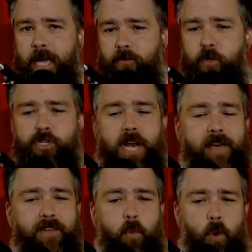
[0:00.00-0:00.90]
Everyone should
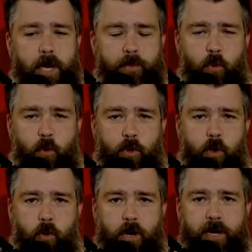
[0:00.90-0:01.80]
have a whiteboard
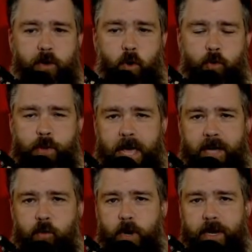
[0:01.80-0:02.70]
or a
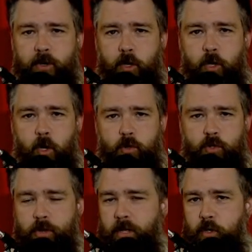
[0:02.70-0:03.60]
notepad ready to go
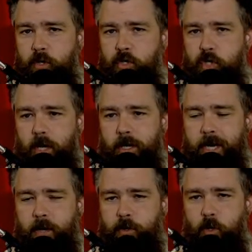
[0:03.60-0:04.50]
so that you can jot
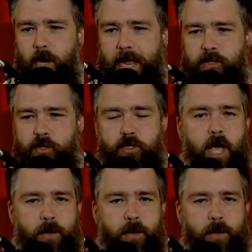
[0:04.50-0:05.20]
down your answers.